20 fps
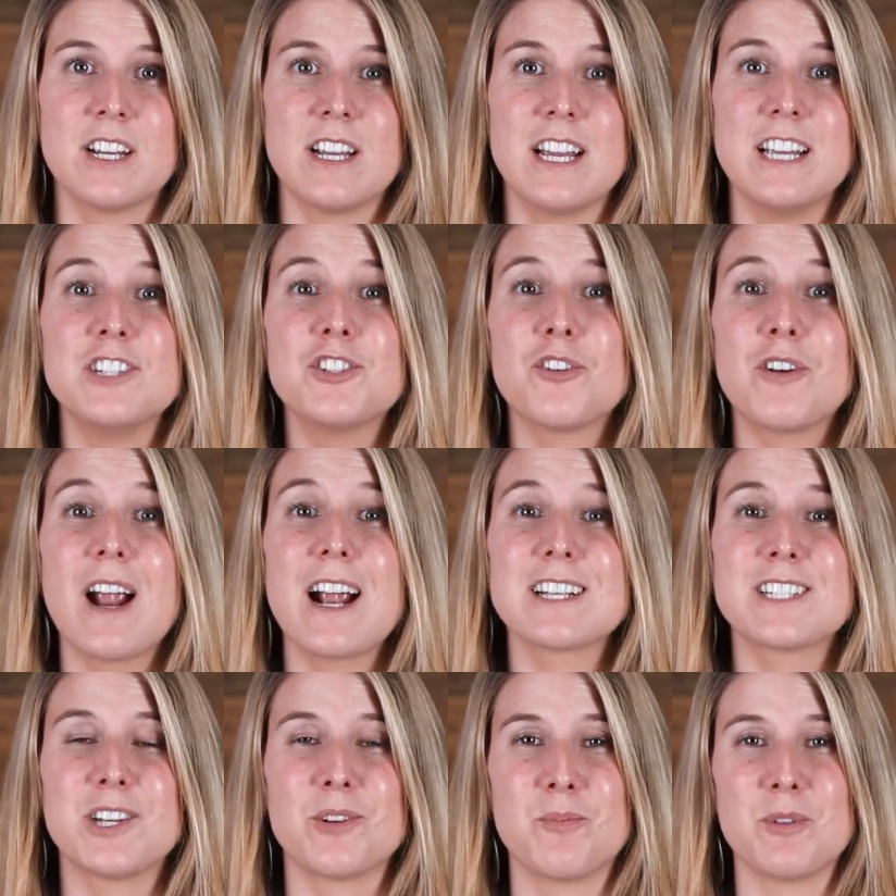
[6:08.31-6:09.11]

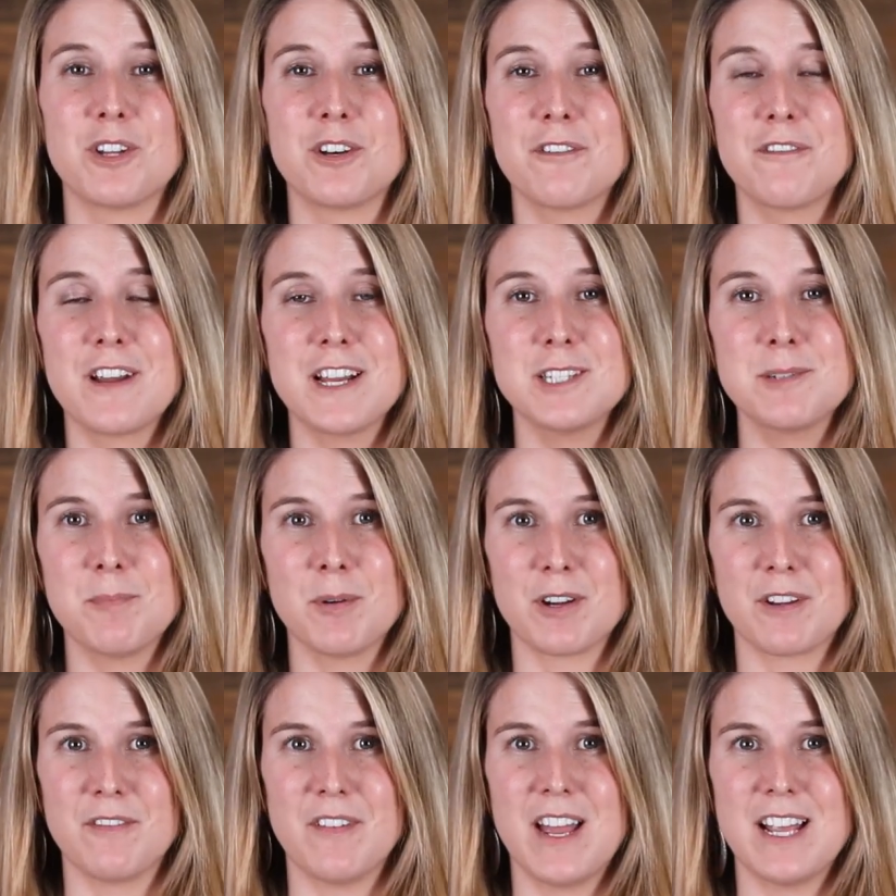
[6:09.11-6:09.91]
interacted with your
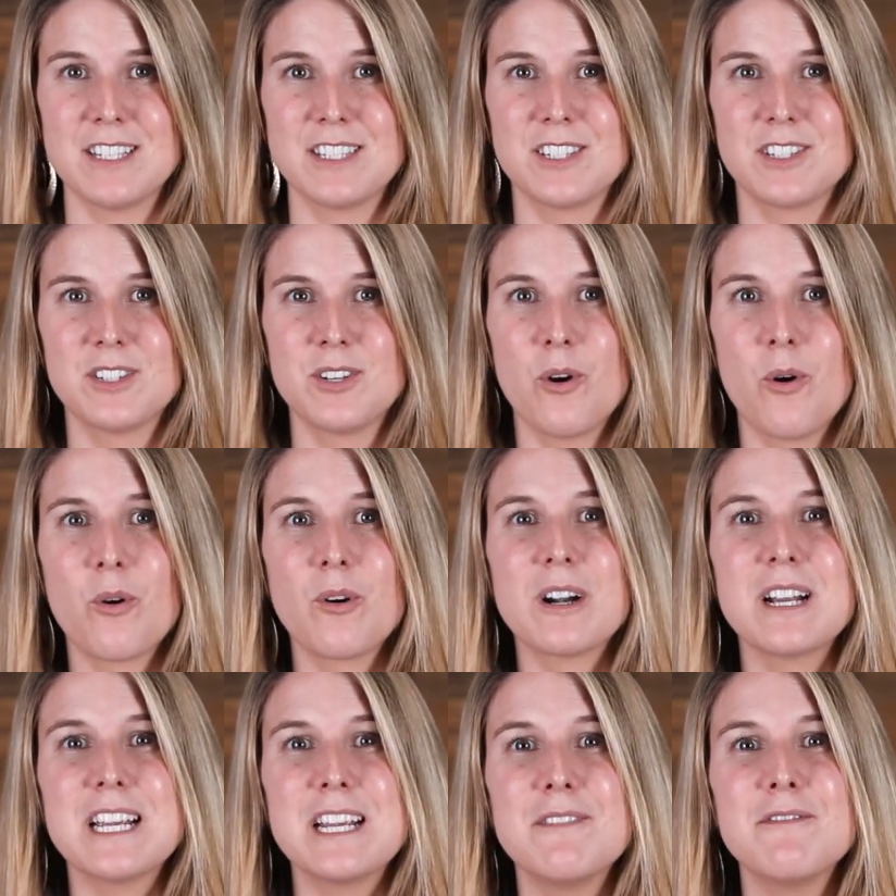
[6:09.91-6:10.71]
Facebook events,
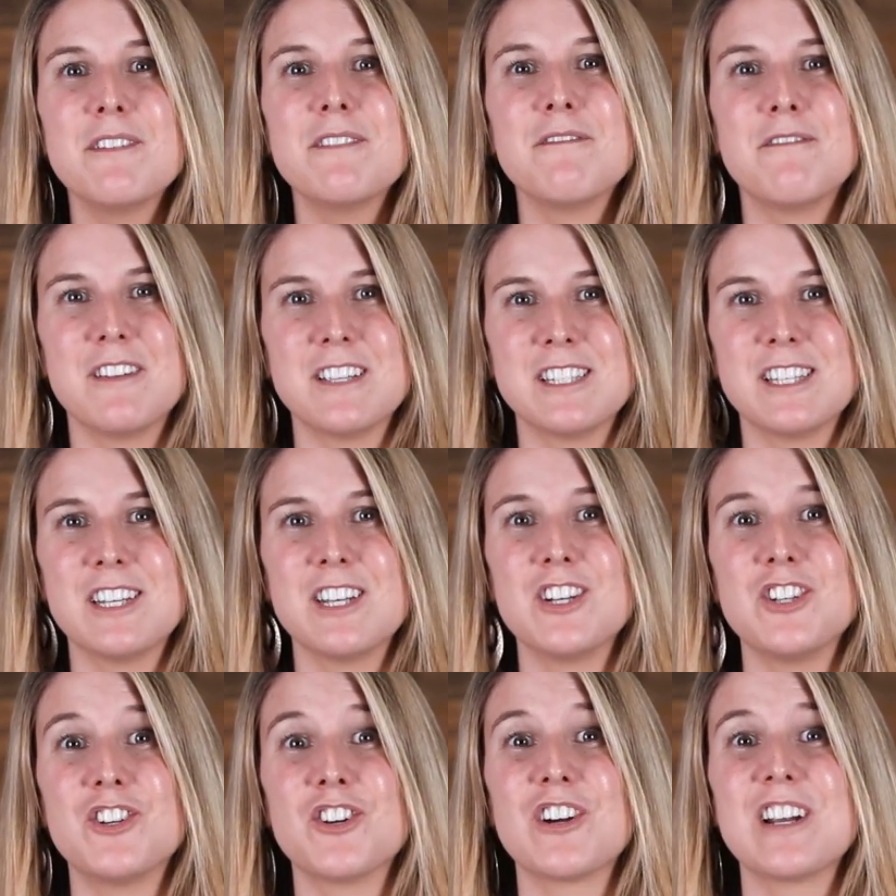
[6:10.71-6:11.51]
or even
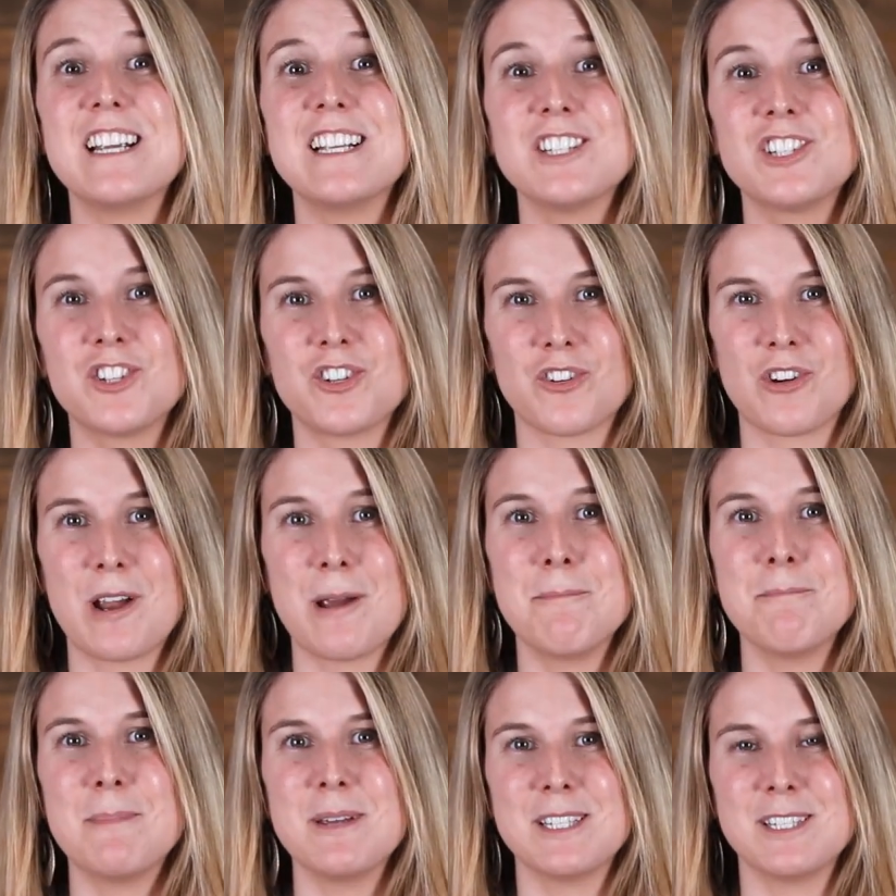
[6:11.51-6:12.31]
visited your
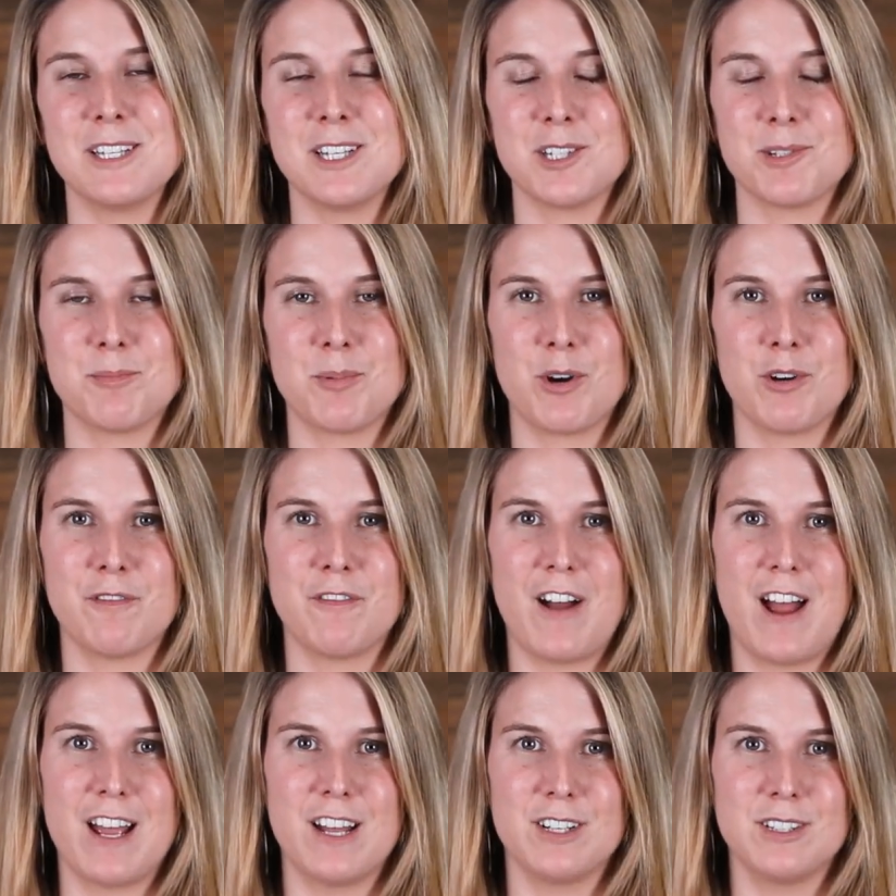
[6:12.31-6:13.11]
Instagram business
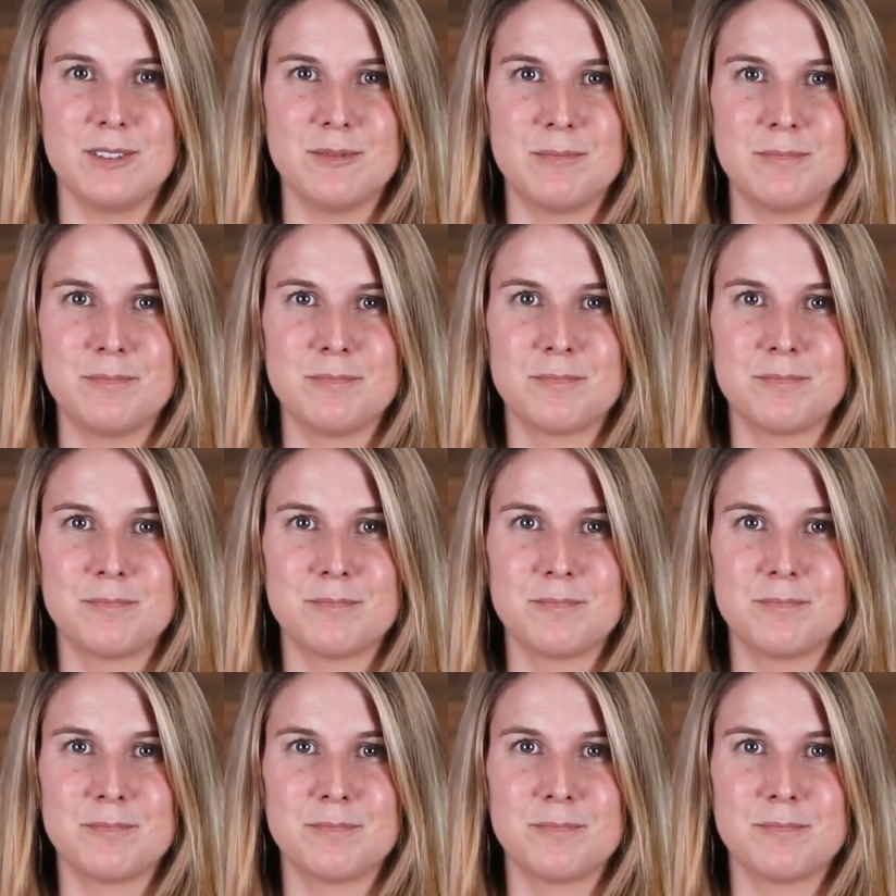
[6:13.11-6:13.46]
profile.